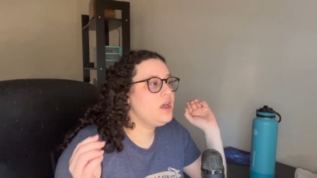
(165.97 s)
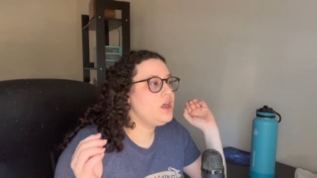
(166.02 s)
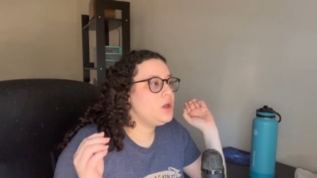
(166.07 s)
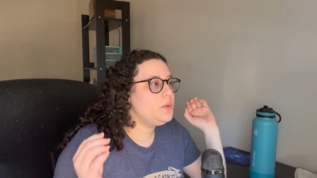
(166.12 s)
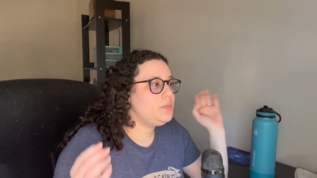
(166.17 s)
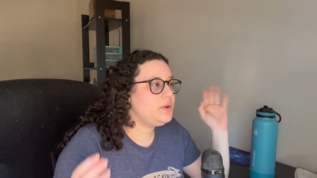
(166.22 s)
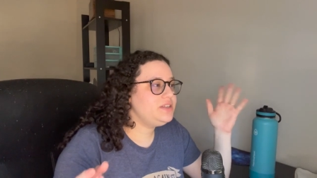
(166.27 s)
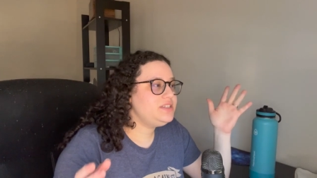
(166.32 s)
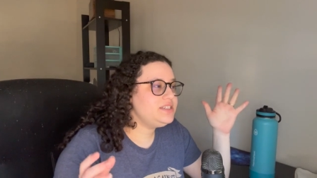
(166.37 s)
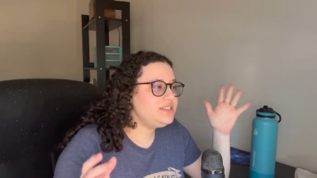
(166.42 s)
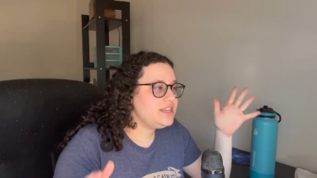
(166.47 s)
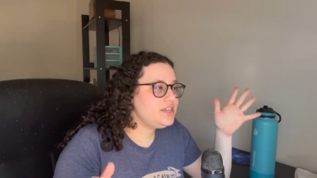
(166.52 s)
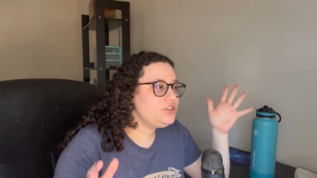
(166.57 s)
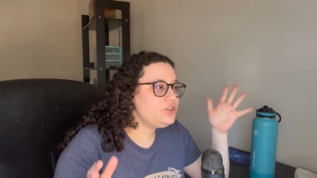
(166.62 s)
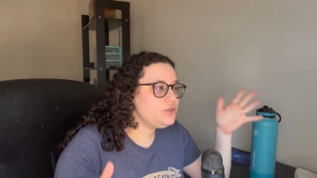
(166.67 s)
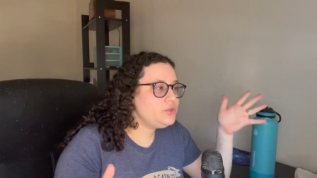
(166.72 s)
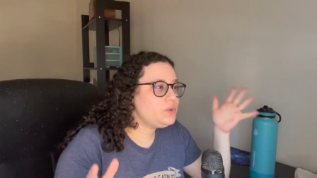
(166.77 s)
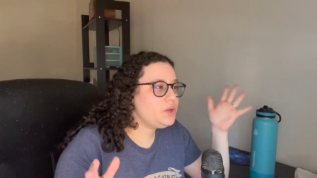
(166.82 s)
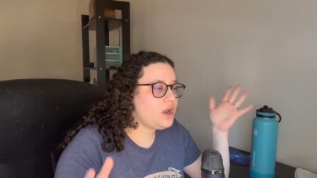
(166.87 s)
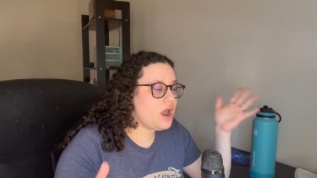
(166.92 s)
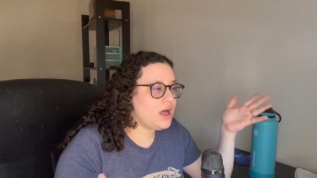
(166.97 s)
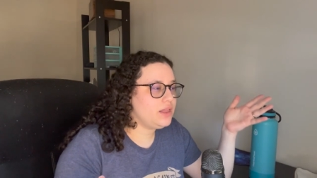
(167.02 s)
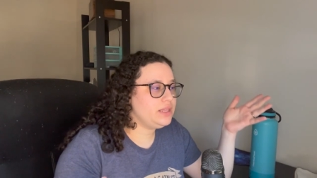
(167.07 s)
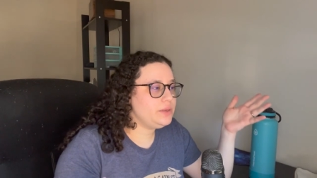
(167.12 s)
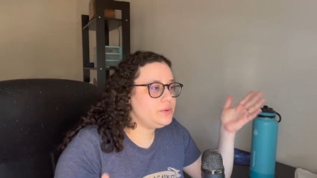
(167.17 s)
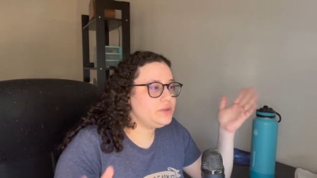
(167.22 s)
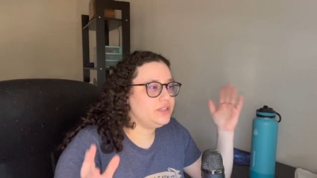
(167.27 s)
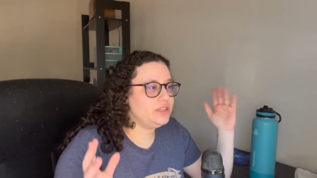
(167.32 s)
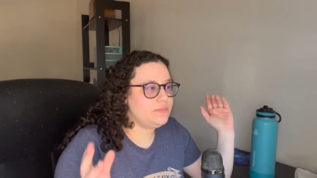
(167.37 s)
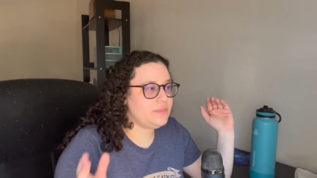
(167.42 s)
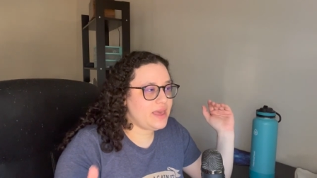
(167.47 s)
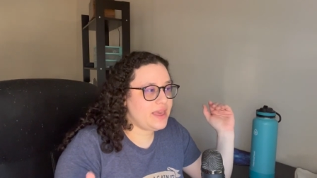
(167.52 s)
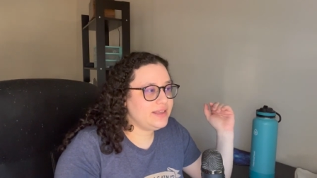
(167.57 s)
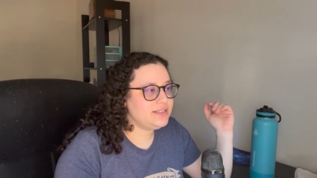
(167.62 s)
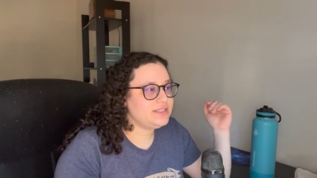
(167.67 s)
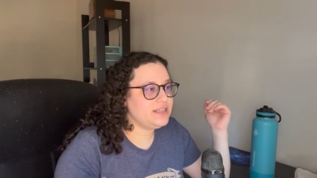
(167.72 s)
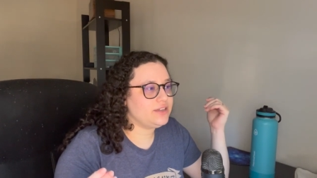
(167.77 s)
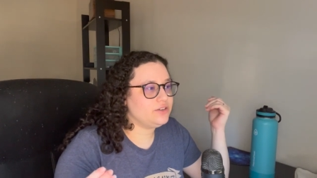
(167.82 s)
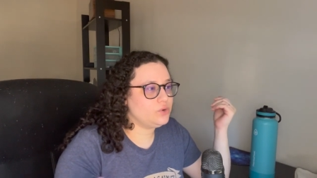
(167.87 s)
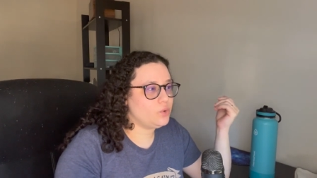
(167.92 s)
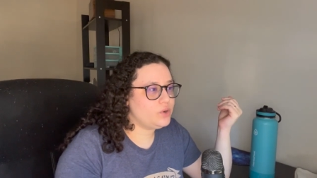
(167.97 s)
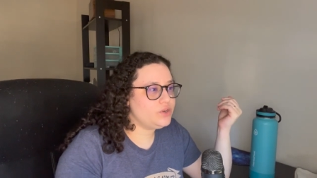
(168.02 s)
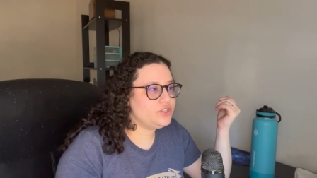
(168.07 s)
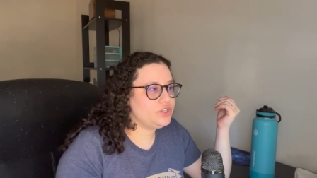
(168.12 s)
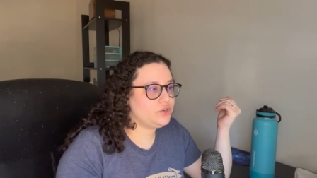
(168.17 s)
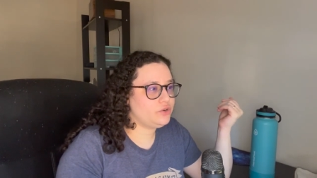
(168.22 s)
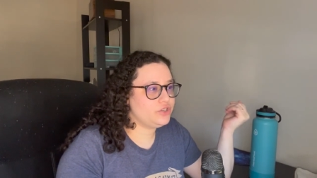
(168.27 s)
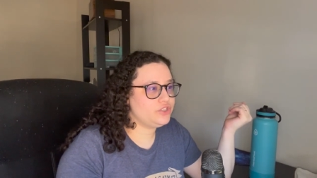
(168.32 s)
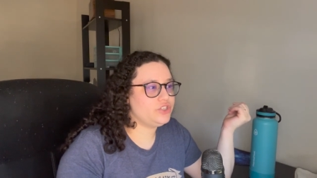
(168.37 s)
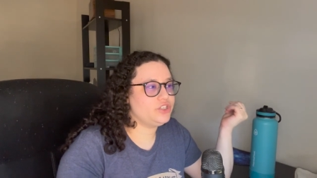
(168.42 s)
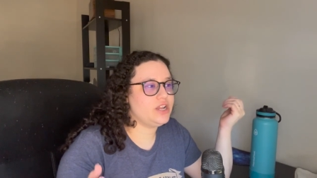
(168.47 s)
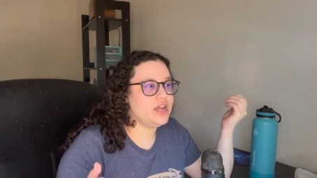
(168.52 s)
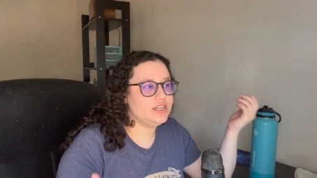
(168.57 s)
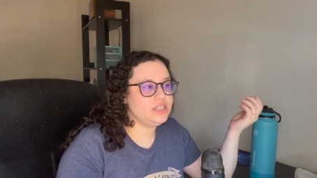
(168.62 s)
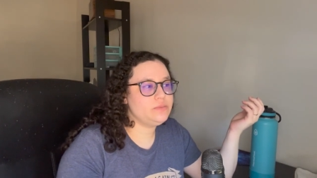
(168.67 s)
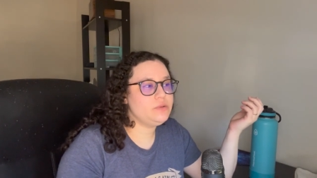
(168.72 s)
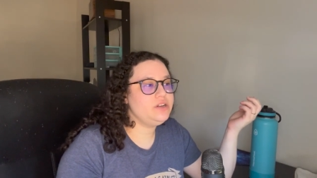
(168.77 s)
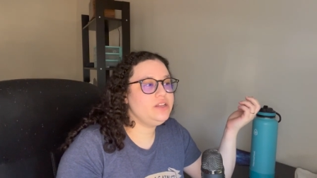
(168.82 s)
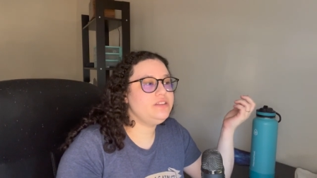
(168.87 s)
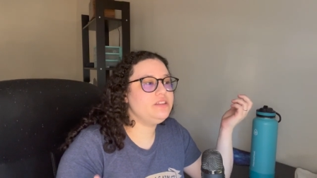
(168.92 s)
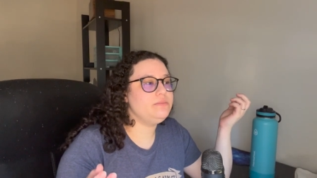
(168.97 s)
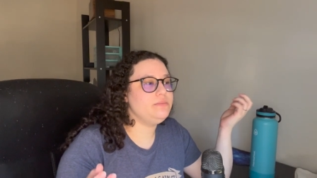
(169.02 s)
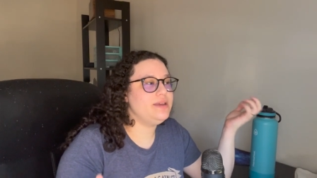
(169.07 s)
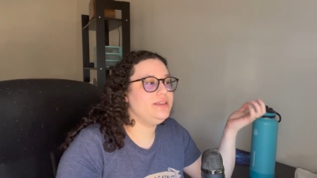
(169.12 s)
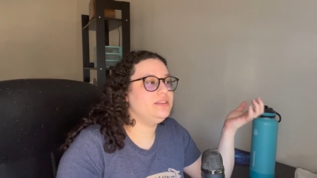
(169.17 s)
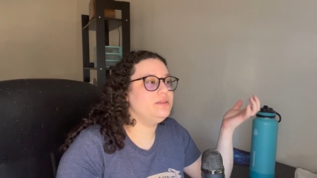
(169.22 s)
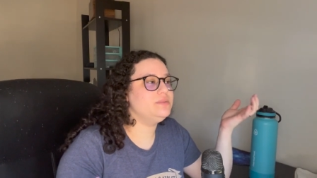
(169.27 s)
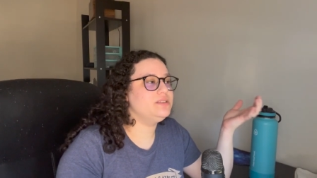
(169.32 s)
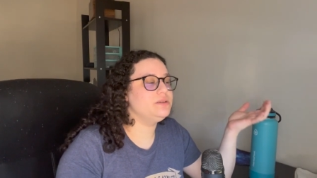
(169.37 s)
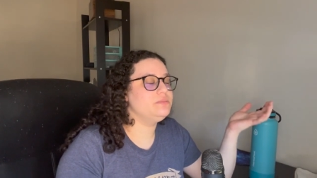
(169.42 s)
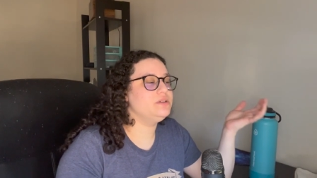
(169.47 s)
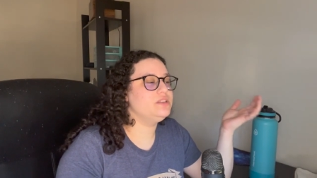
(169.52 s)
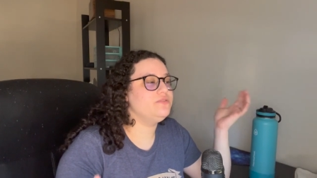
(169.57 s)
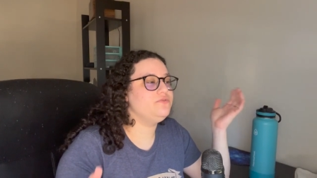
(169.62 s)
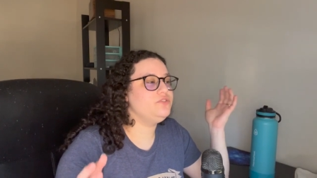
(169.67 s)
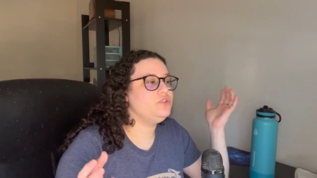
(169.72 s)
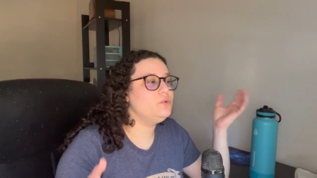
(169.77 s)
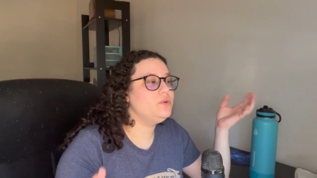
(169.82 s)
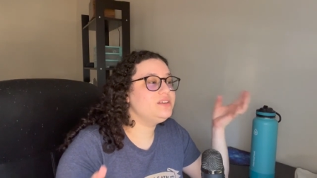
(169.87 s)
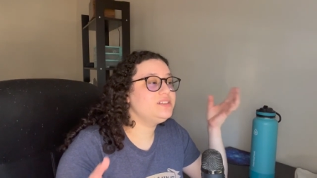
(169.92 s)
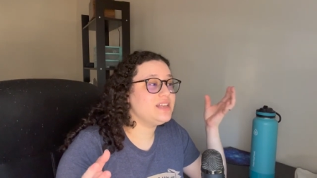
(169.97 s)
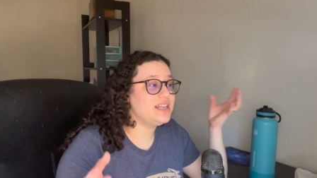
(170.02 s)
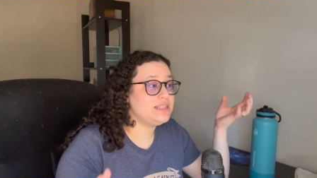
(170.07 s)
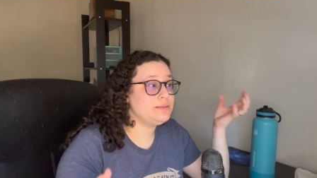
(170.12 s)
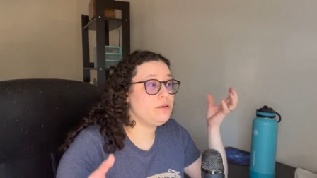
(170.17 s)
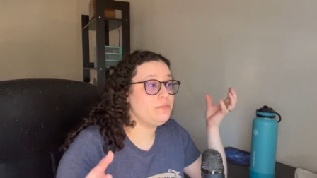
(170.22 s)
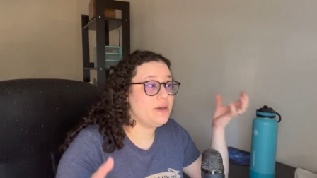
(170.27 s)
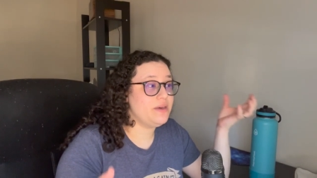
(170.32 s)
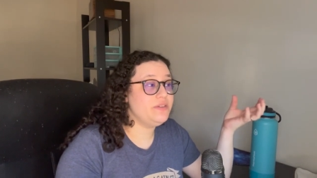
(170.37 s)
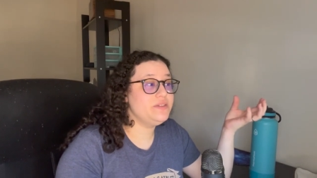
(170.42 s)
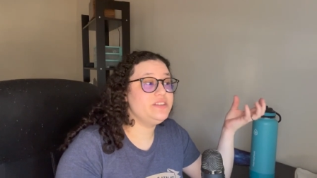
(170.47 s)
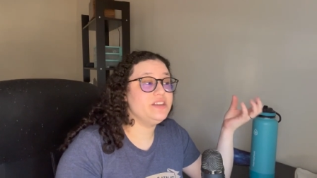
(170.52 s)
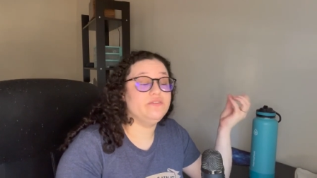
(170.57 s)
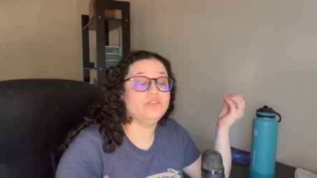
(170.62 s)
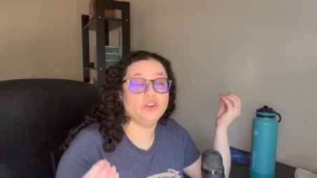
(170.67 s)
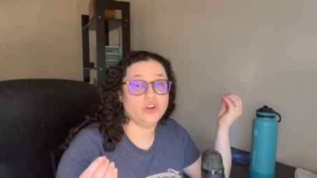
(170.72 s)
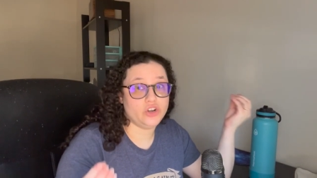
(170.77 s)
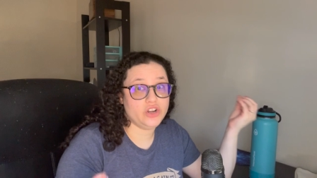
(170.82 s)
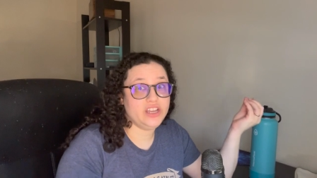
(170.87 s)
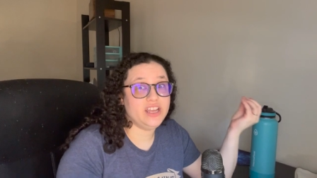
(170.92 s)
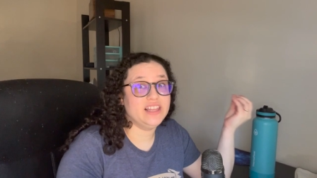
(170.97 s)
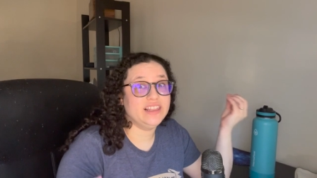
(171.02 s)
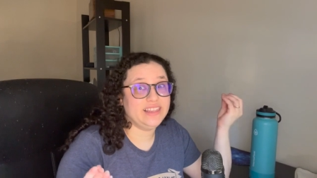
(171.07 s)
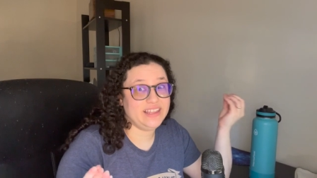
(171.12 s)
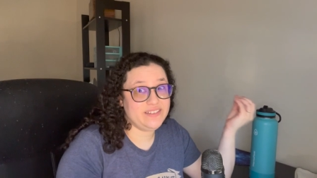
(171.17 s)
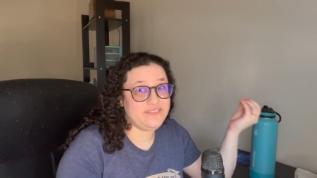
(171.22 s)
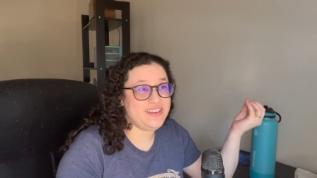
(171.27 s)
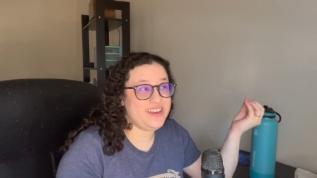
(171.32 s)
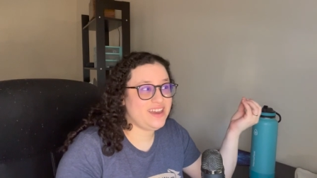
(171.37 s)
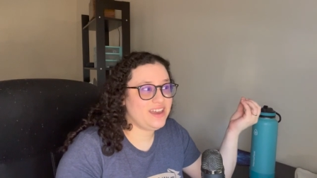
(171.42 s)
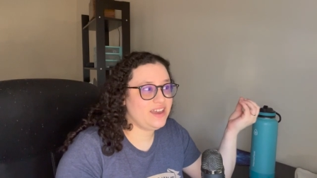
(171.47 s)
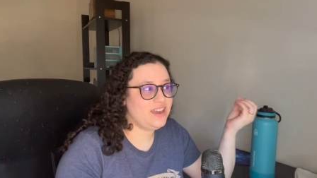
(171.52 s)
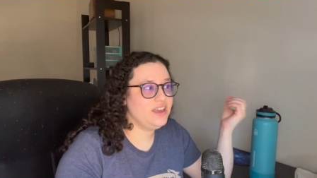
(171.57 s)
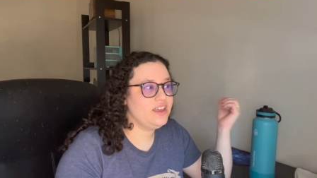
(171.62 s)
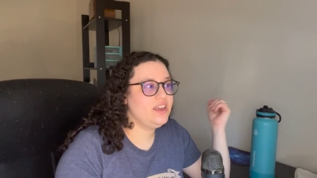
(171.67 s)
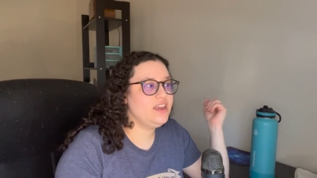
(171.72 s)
But to say Jews run Hollywood and the banks ignores the Christian hegemony that made them some of the few accessible methods of earning a living